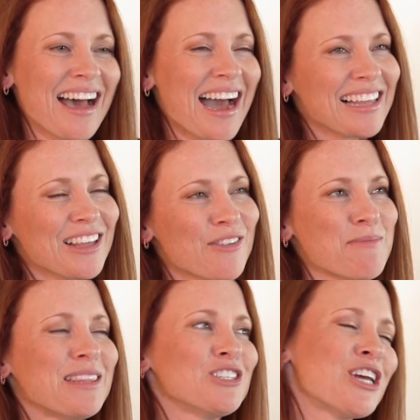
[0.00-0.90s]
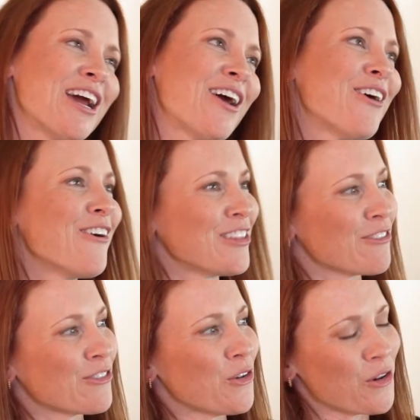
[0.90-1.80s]
I love them in the chair or on
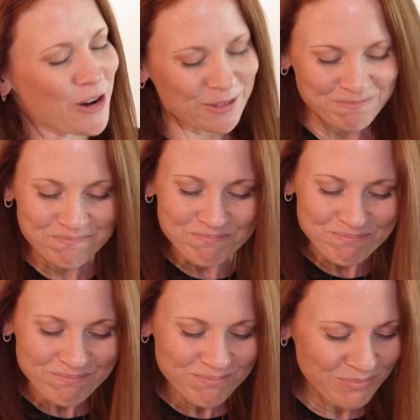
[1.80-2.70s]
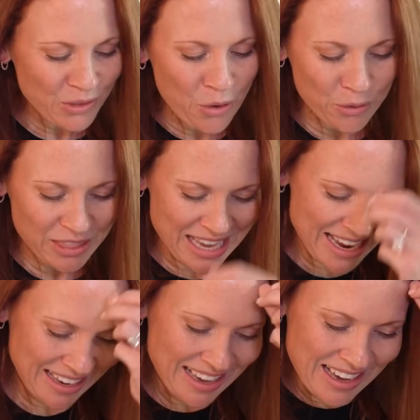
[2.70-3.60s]
the floor, the whole
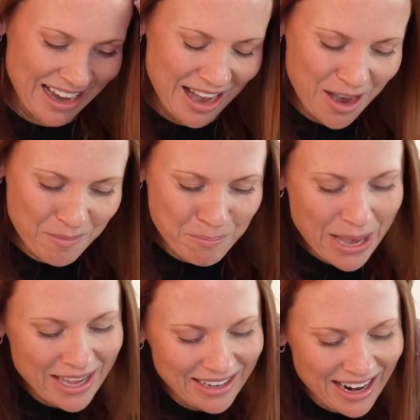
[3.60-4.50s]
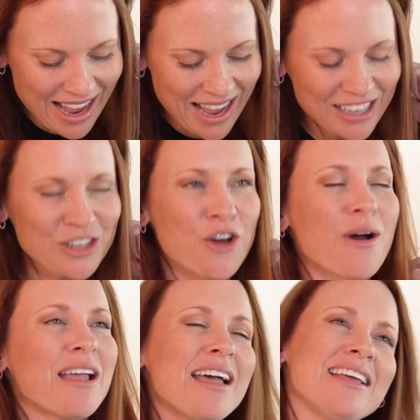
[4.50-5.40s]
thing. But
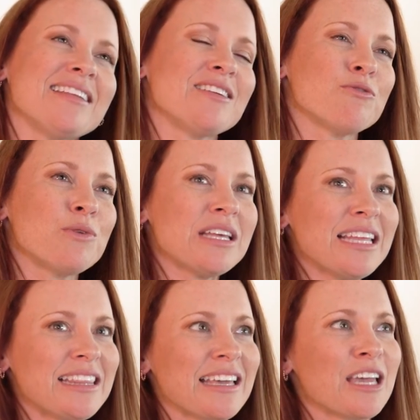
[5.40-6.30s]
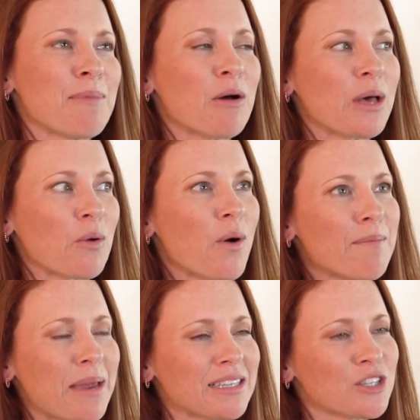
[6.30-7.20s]
really thinking about like
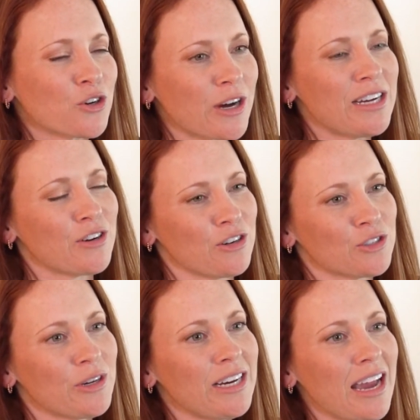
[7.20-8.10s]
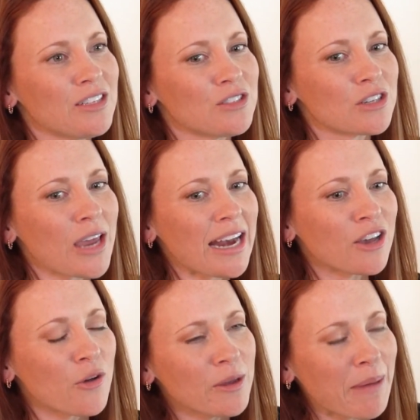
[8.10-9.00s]
what makes a great nursery, I kind
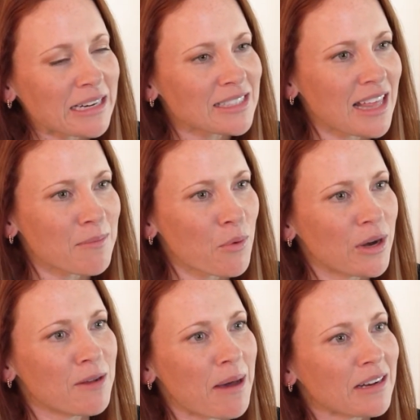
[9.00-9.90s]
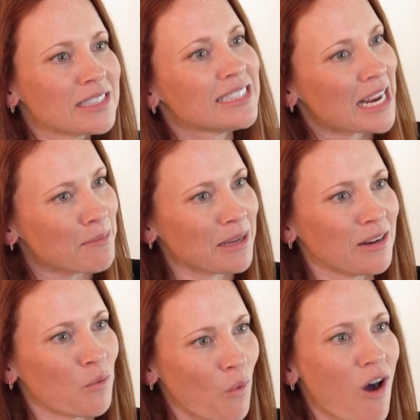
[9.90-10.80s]
of going back to that point about a
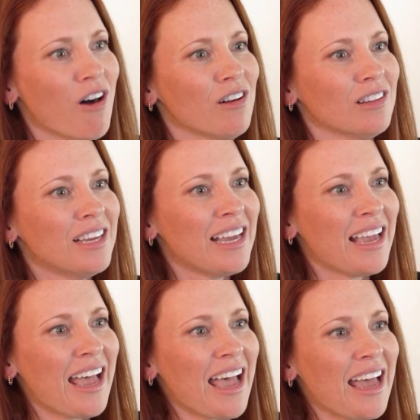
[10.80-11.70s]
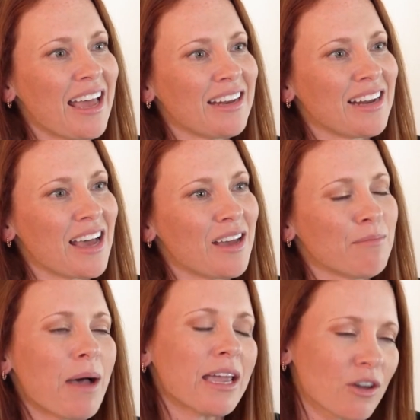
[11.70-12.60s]
statement wall. And
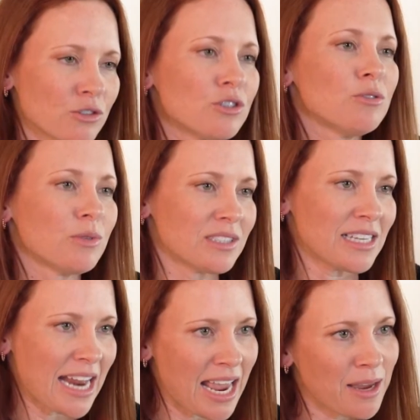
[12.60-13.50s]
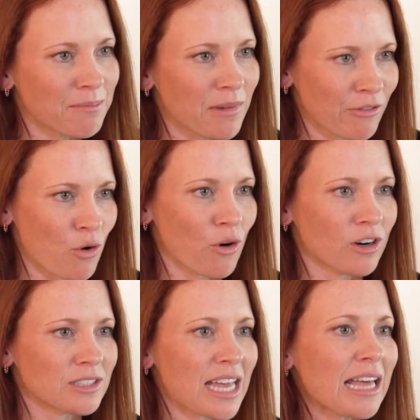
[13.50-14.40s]
my go-to was the name, of
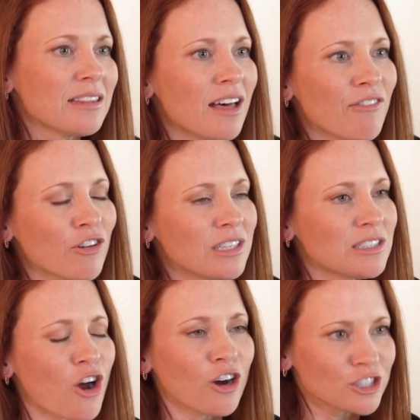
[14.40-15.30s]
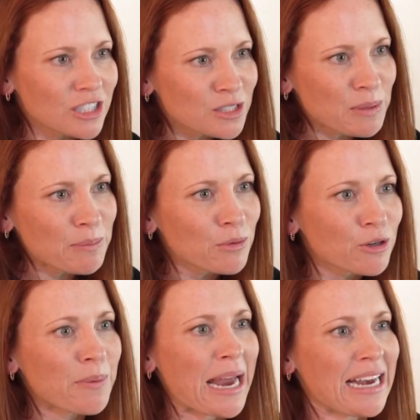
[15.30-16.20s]
course. I love all these arches people
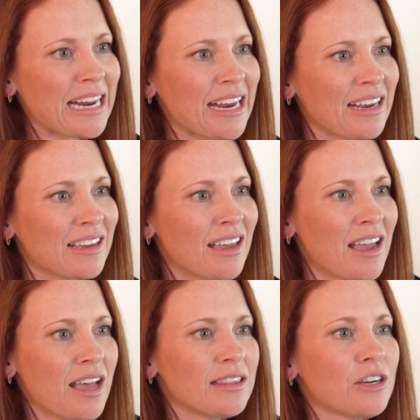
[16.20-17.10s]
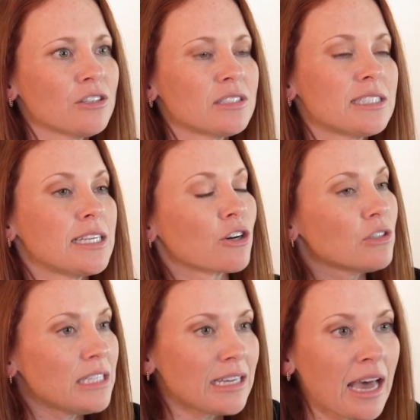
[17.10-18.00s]
are painting. There's sticker
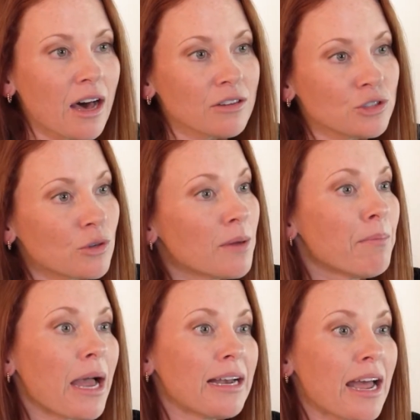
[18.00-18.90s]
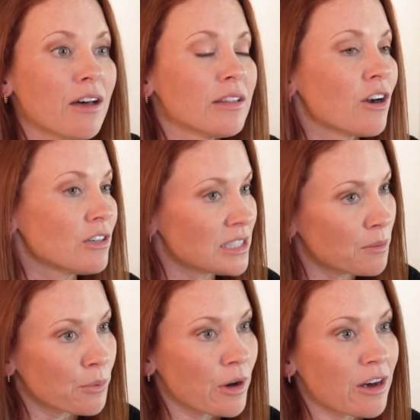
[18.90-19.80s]
decals you can buy now that aren't
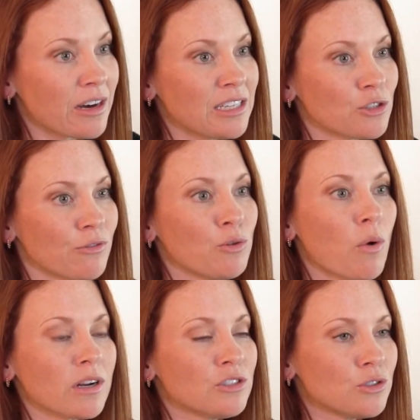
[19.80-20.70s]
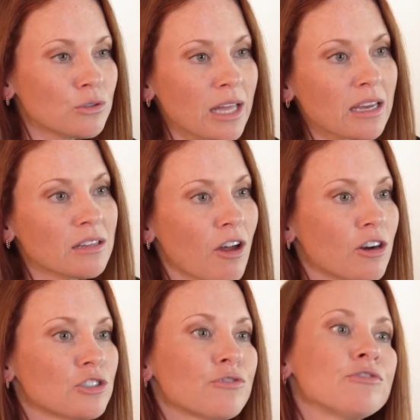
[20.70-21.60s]
temporary. So if you want to do like a
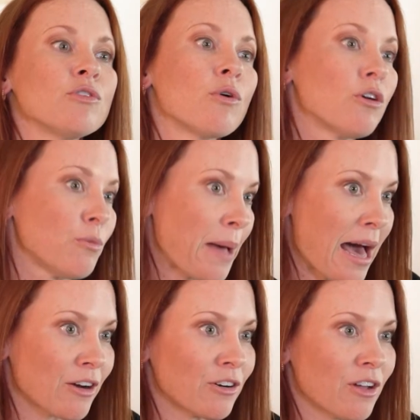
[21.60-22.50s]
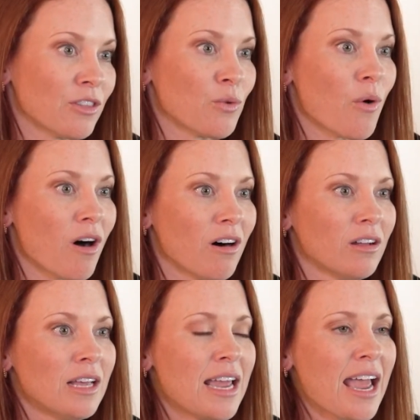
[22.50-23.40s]
large floral pattern on the
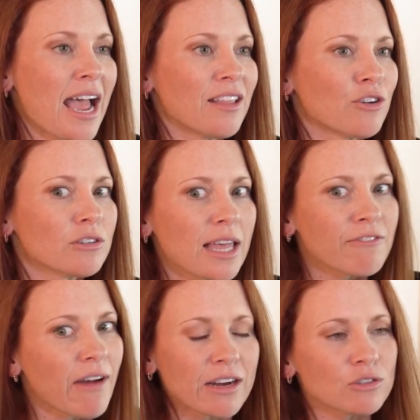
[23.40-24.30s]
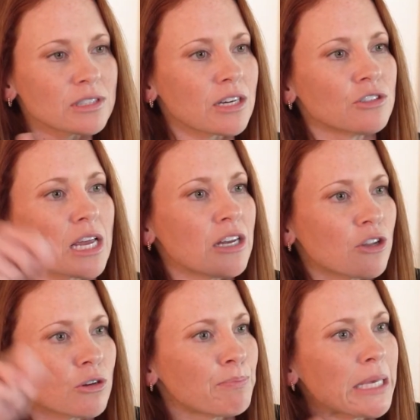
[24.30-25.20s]
wall, they're like vinyl stickers and
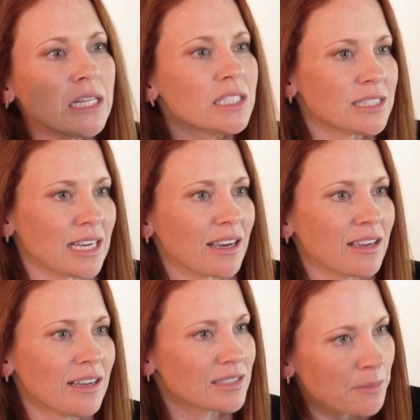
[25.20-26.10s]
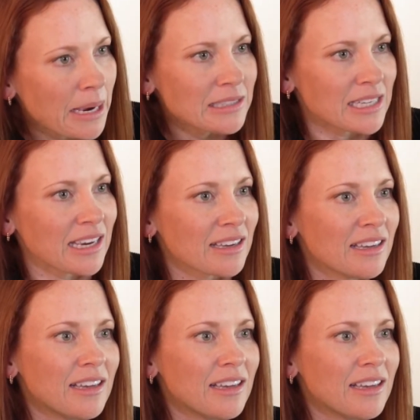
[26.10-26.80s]
they're peel and stick. It's amazing.